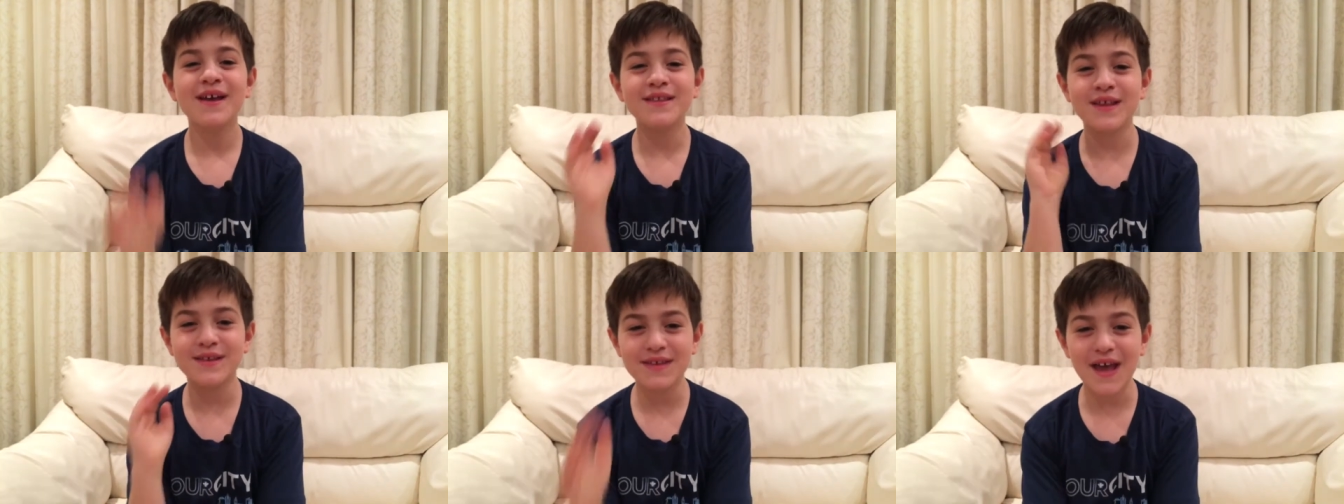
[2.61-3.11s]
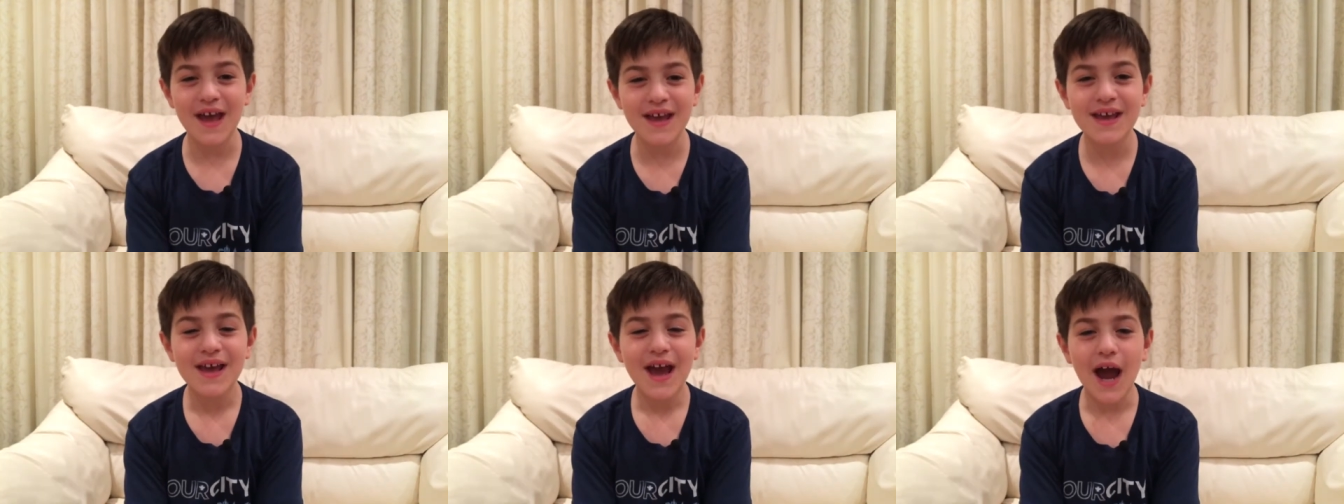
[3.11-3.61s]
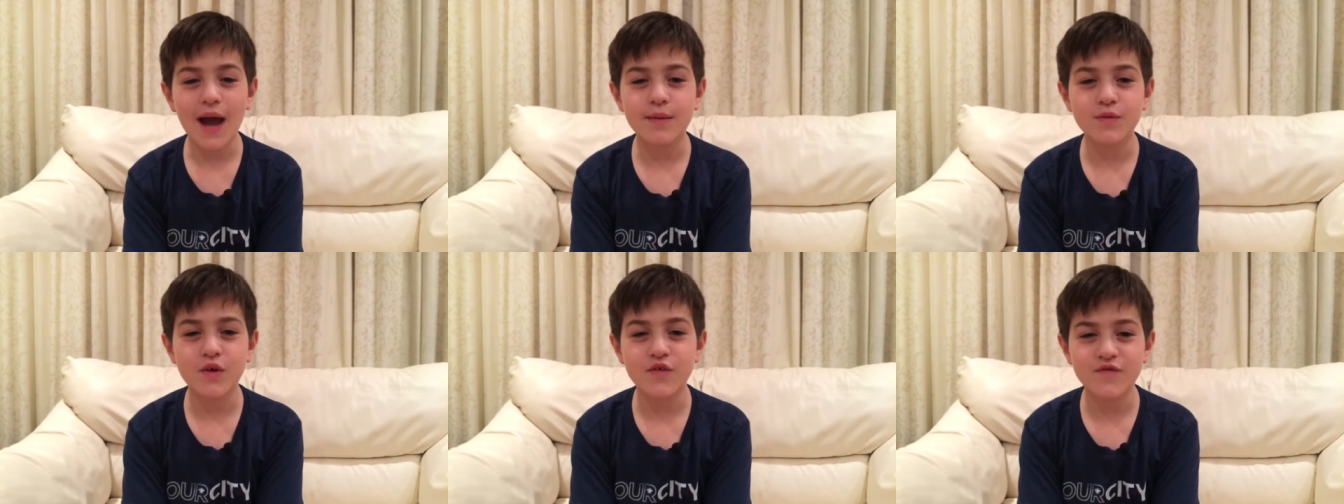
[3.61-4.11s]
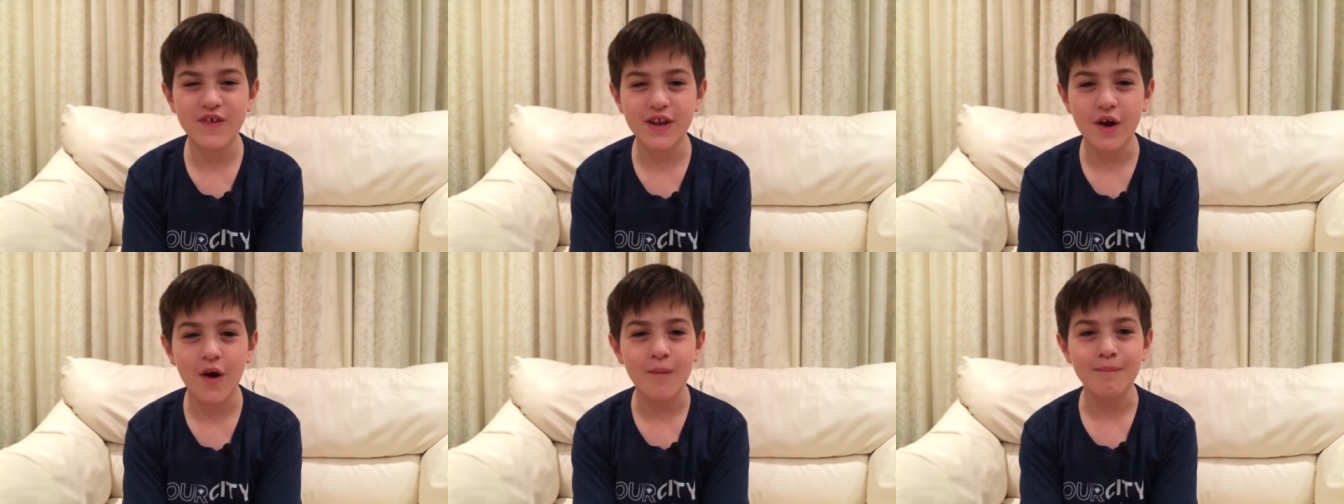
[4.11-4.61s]
Today I'm doing a
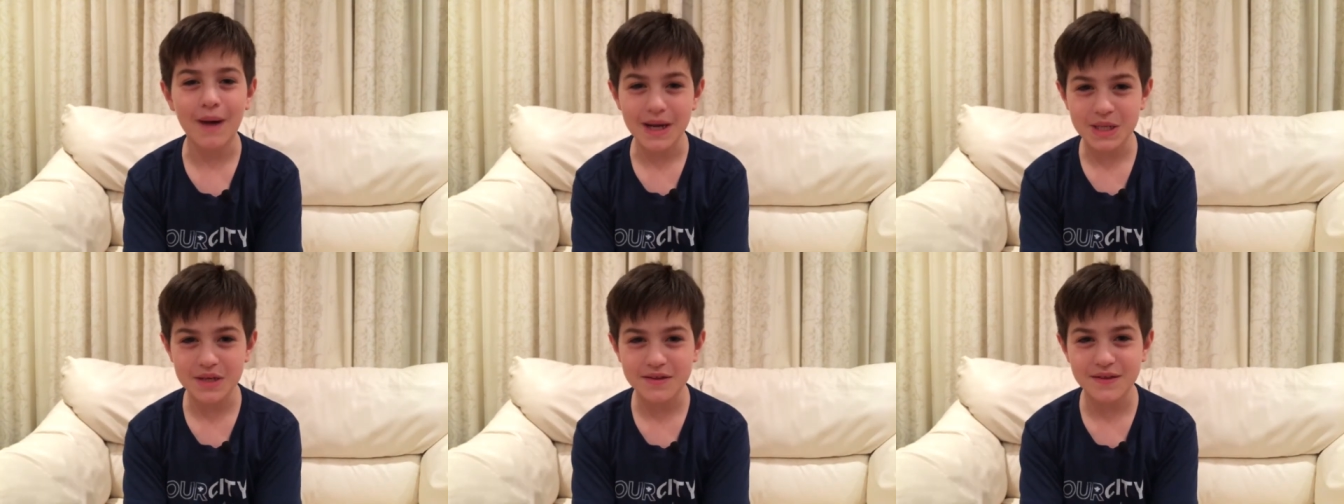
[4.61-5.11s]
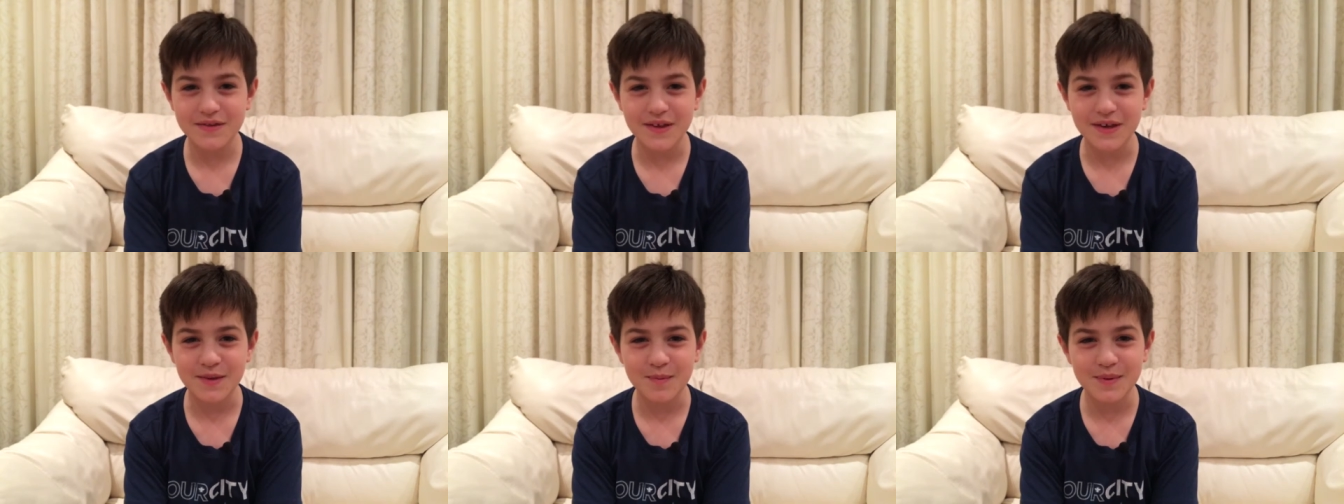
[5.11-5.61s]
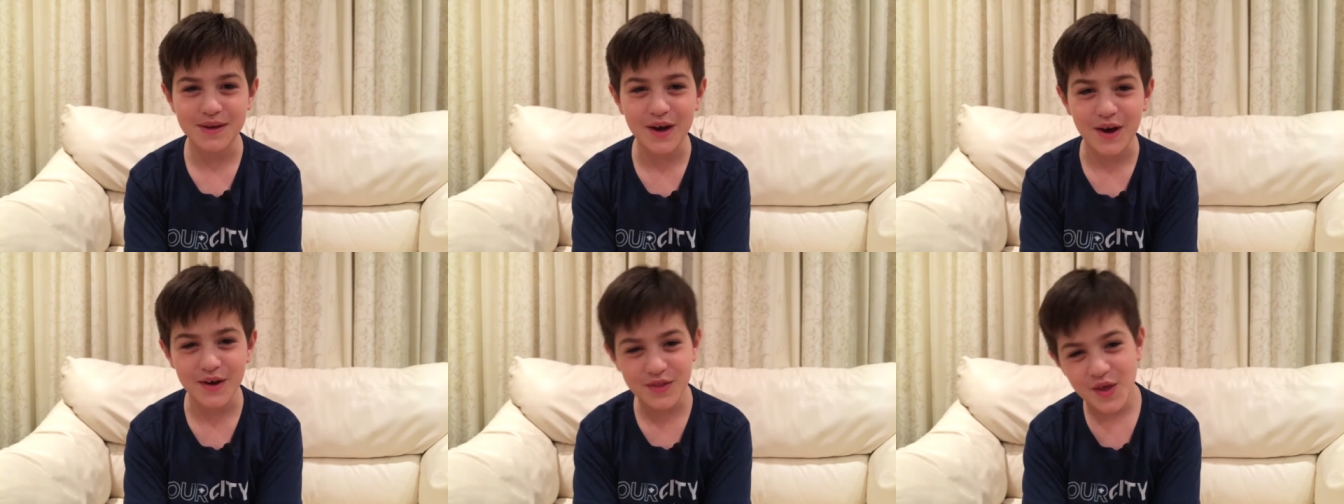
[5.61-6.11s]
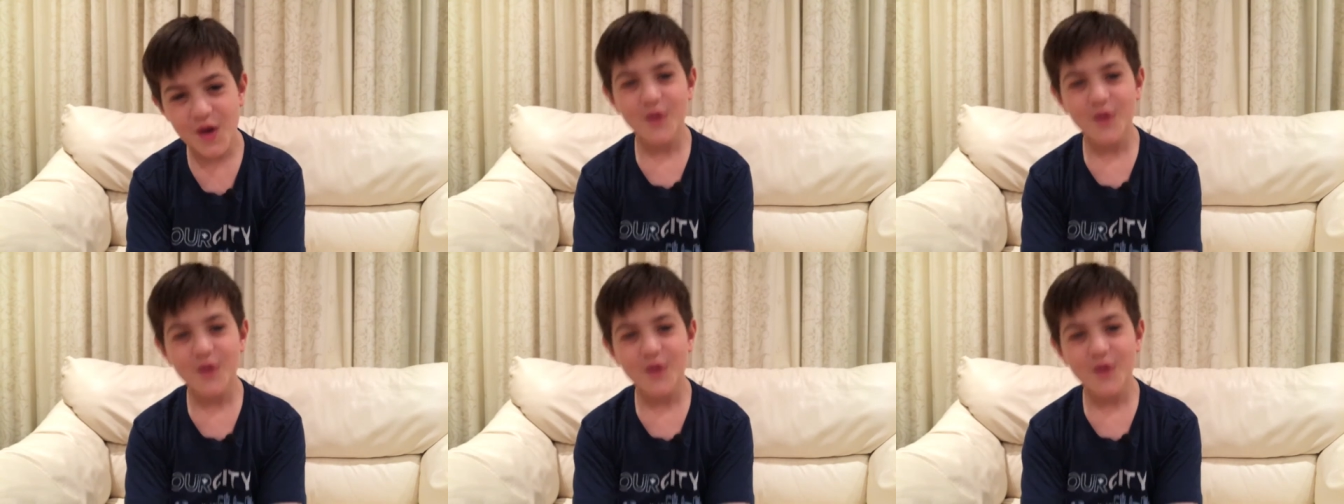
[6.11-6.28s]
video on Manchester City because